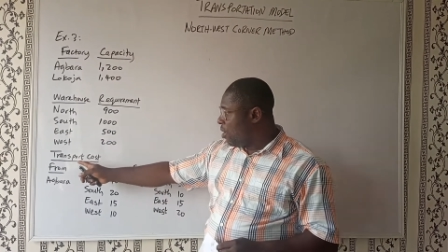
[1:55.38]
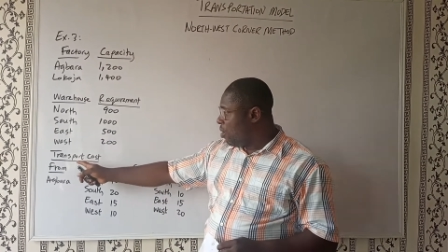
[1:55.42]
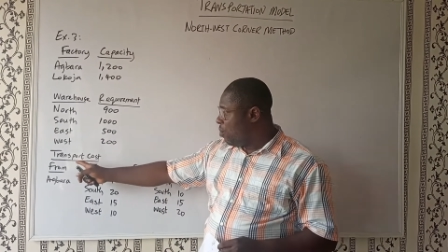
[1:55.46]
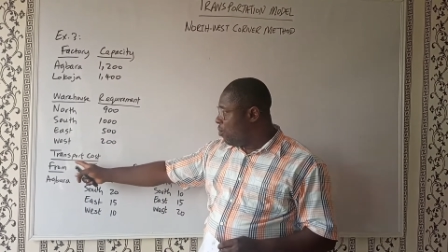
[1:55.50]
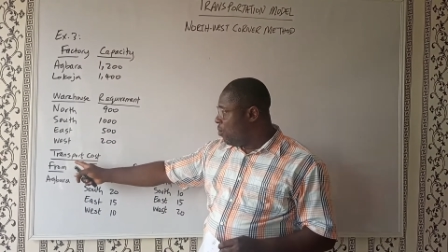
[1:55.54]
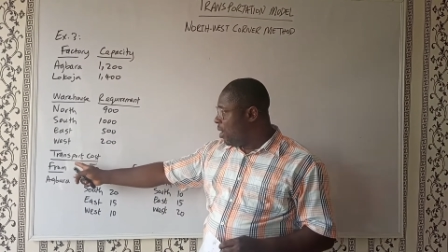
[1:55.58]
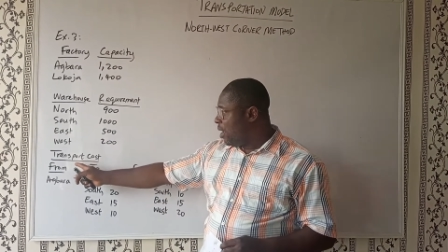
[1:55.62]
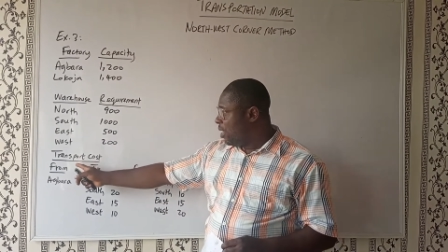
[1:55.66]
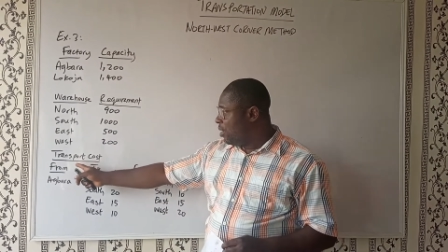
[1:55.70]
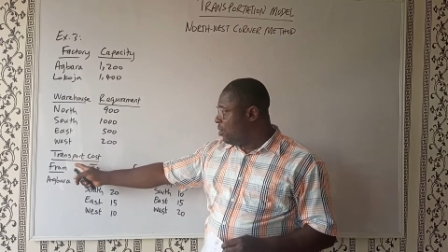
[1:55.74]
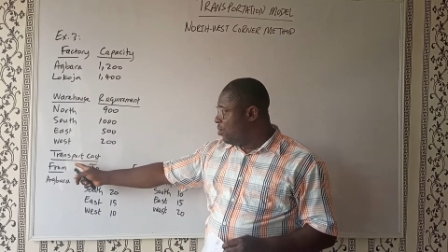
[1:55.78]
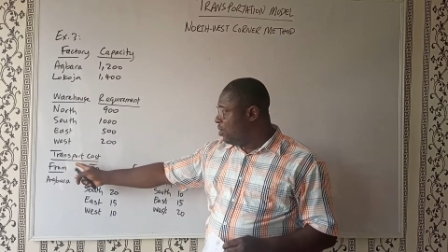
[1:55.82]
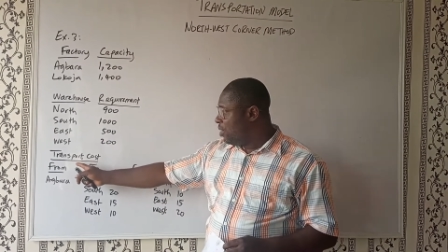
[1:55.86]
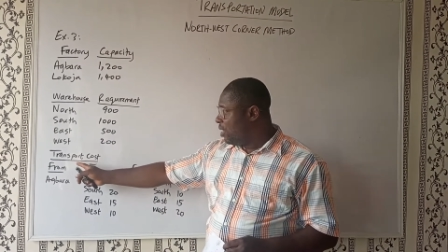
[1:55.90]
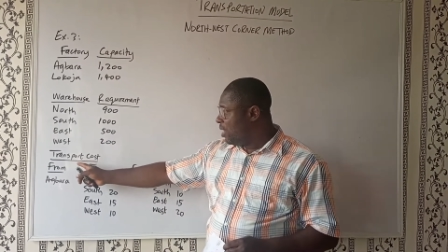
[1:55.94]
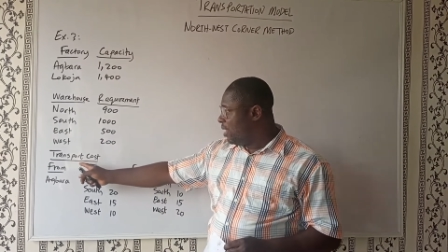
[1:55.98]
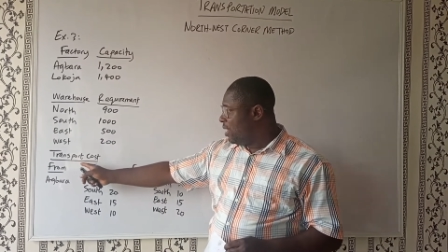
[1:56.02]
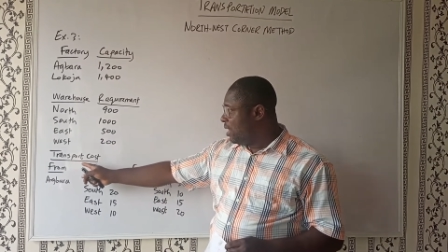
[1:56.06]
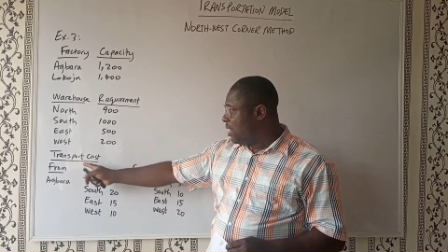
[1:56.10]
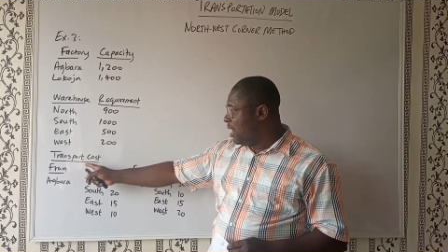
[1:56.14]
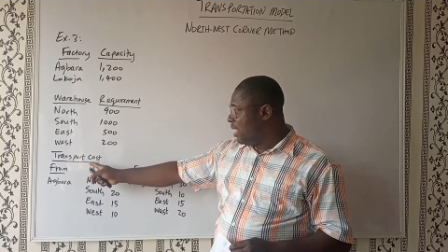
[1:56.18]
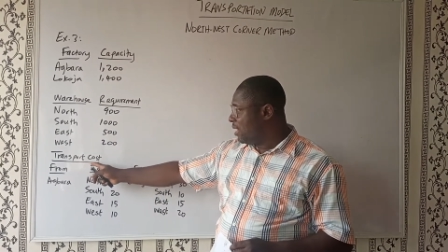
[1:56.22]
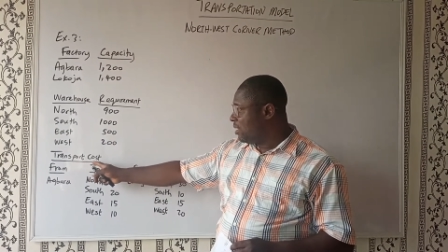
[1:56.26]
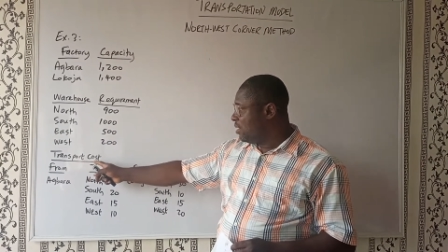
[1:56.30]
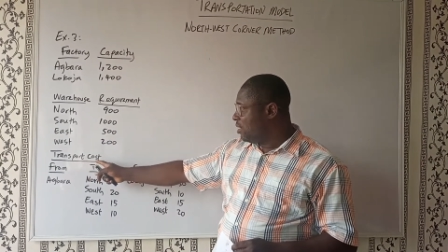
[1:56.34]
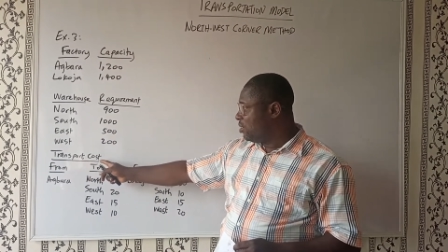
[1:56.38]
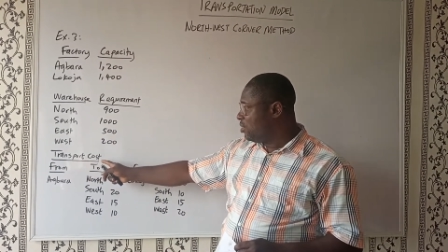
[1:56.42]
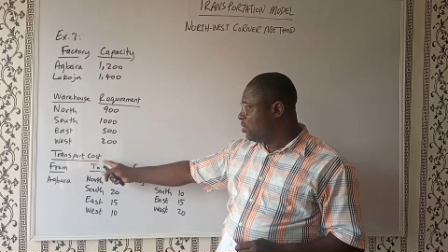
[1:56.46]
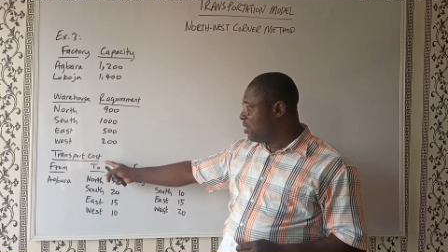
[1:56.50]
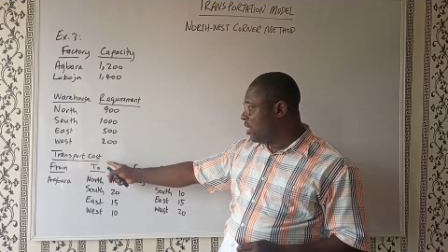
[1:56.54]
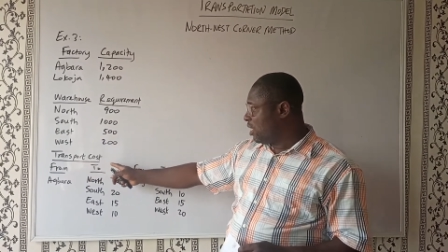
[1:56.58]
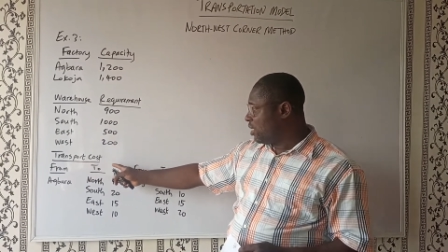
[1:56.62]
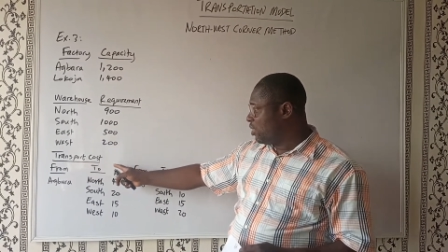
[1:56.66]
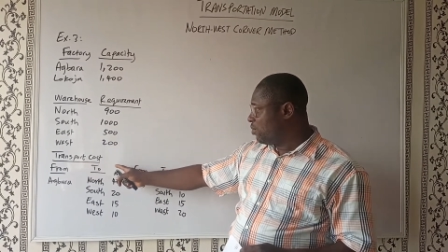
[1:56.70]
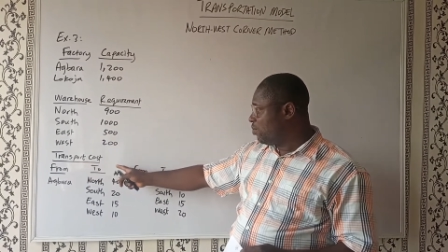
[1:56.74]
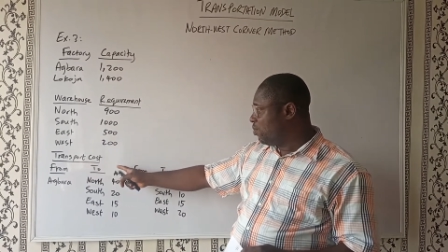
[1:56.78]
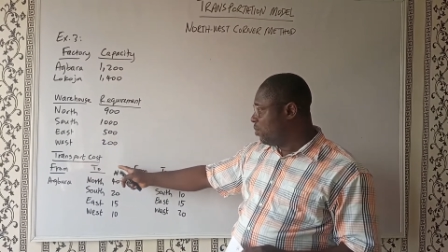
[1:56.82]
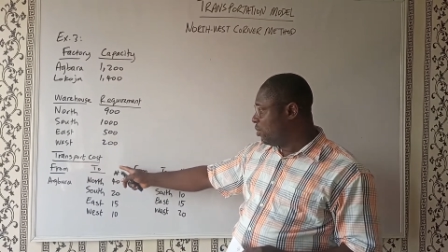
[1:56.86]
we're looking at the
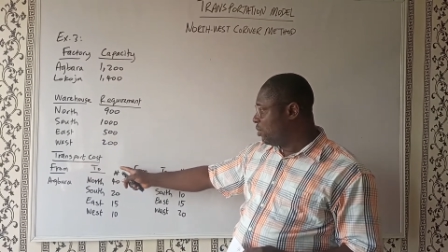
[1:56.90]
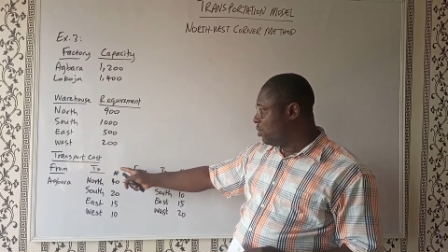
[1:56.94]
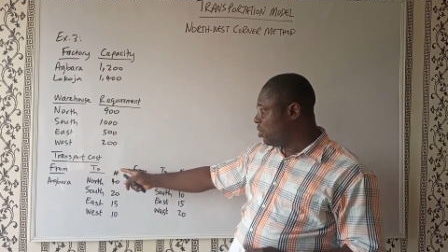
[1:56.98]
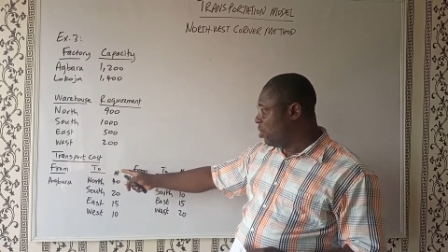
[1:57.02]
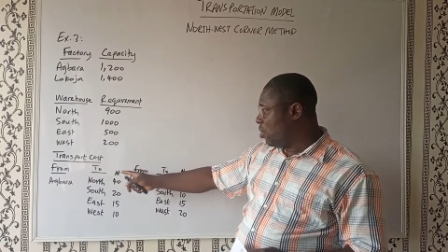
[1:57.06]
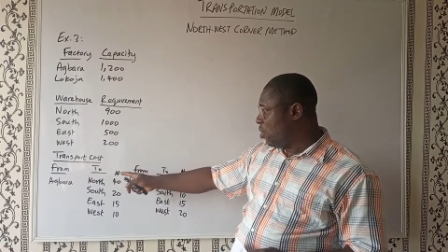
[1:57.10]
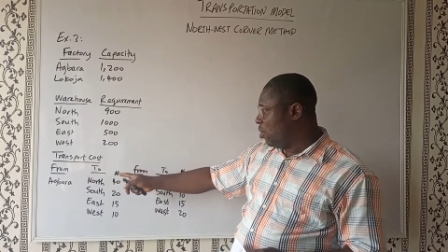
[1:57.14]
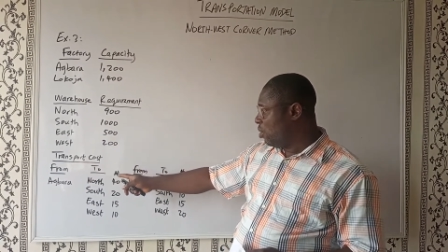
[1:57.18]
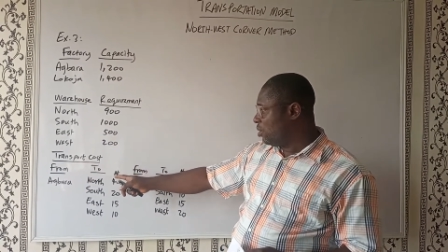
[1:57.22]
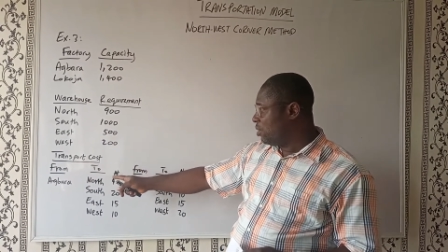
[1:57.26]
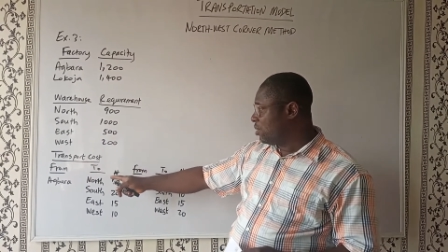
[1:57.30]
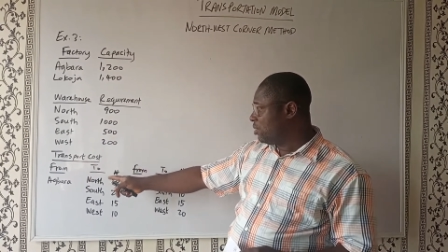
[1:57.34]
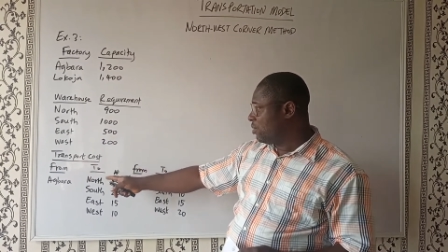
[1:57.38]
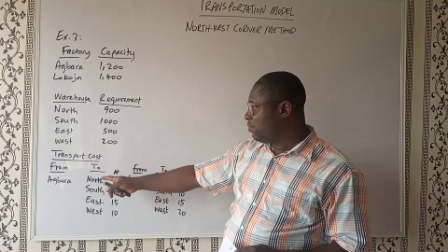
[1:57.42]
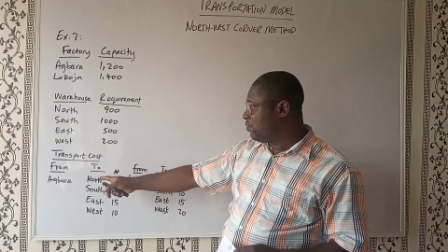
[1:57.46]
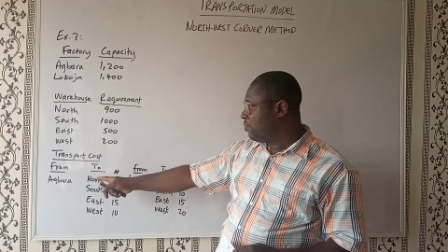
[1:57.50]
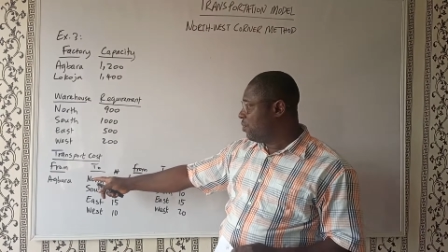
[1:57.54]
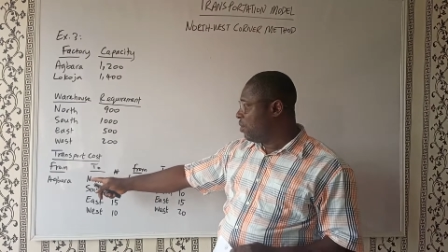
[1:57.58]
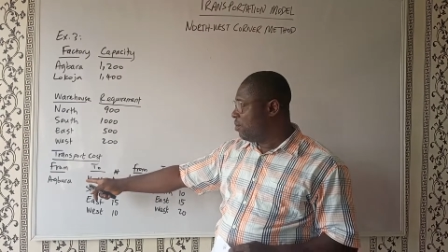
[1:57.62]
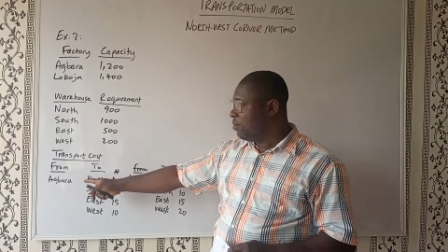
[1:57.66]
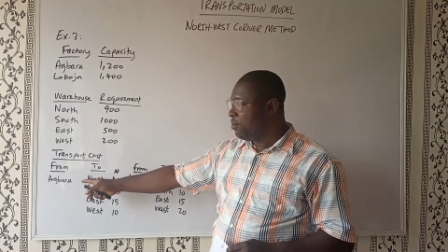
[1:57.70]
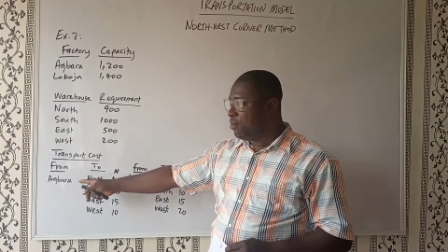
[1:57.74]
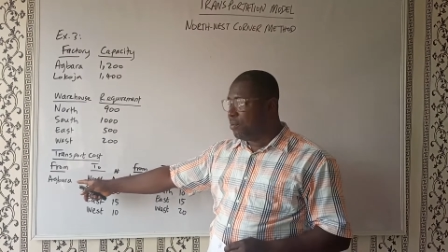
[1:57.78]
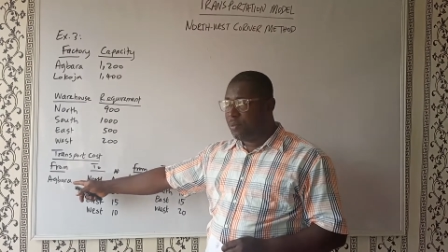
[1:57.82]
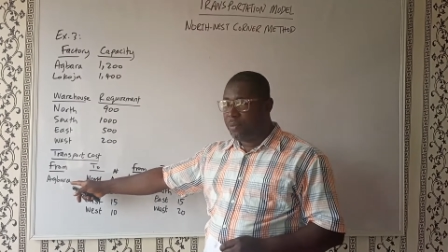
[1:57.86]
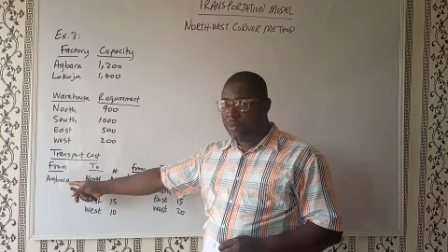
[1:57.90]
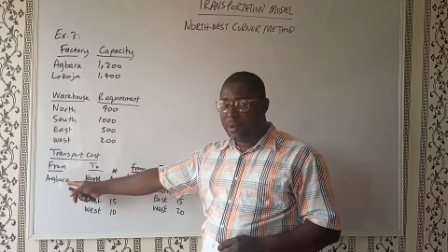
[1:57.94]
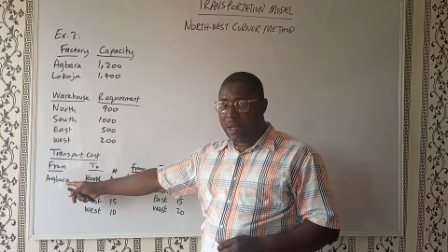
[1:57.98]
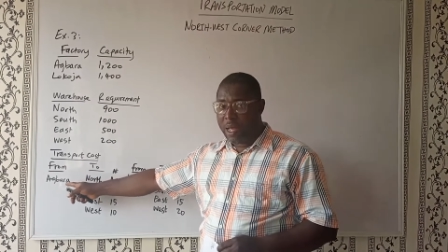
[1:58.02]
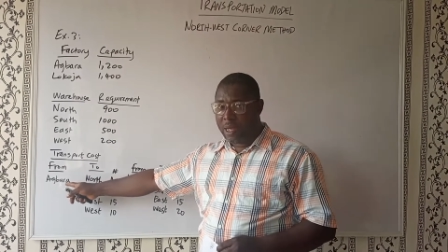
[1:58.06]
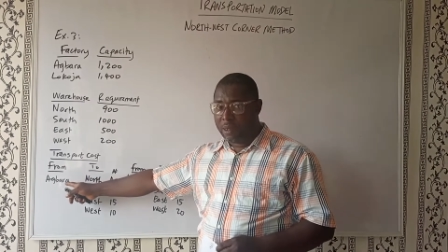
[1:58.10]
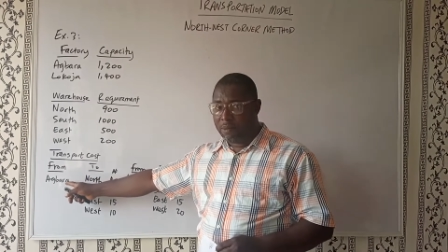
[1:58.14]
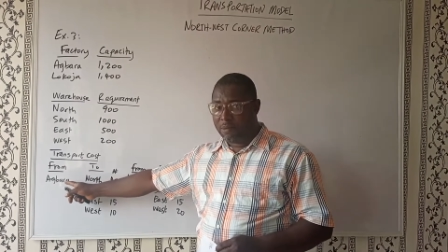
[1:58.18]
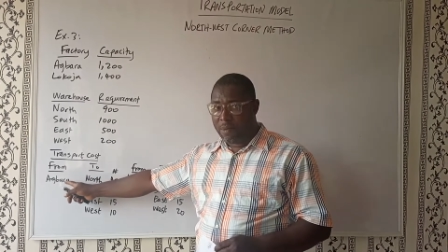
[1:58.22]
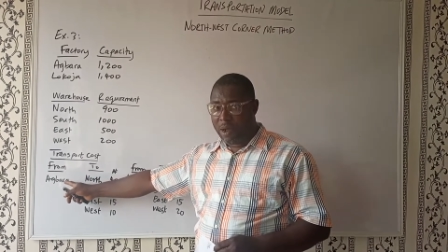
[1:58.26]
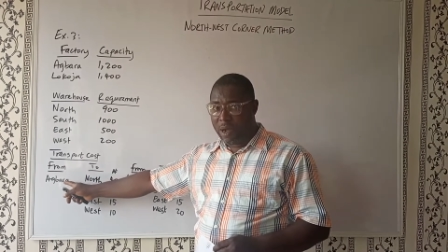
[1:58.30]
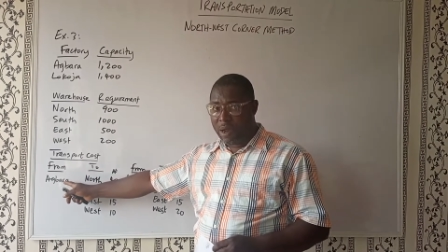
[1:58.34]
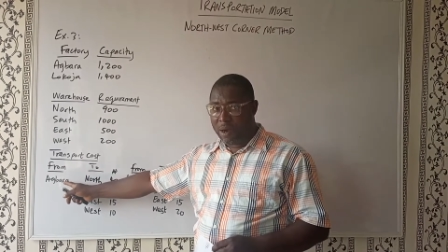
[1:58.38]
transport costs from
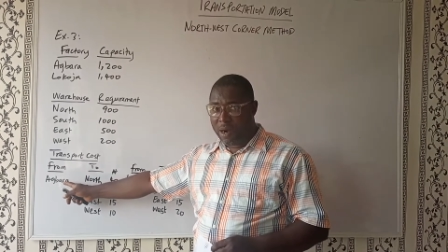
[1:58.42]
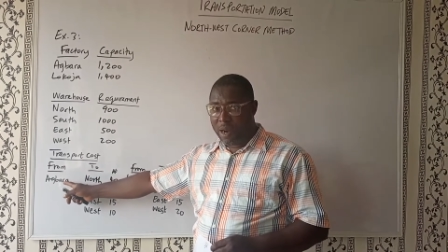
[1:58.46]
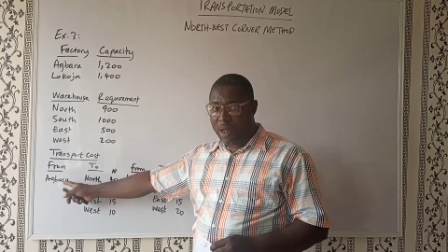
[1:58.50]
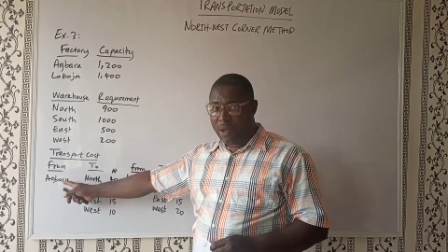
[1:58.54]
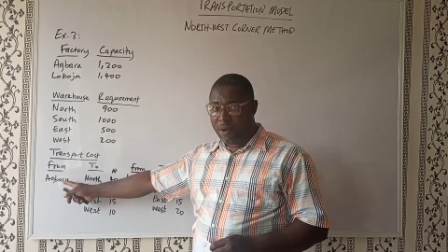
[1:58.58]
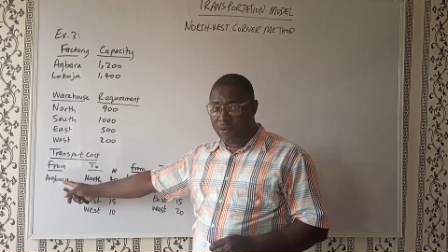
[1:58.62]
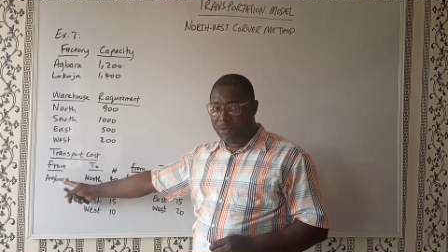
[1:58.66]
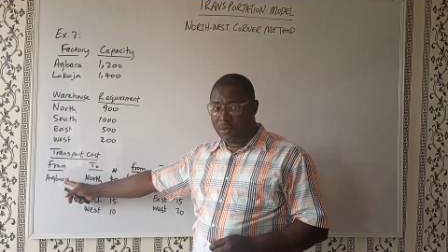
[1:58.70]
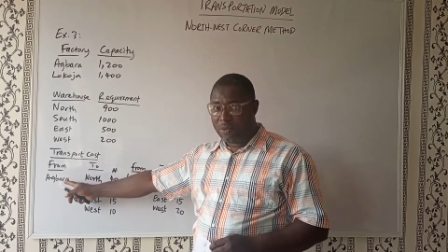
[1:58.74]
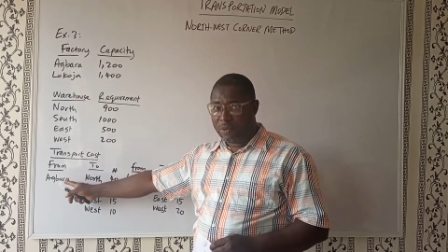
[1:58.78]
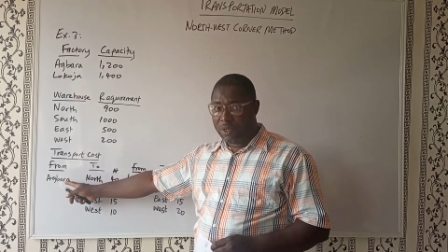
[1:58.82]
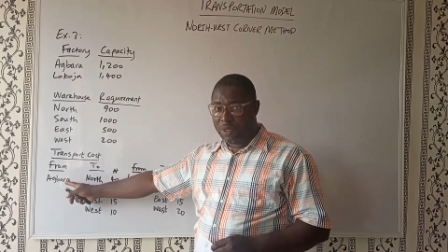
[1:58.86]
Agbara,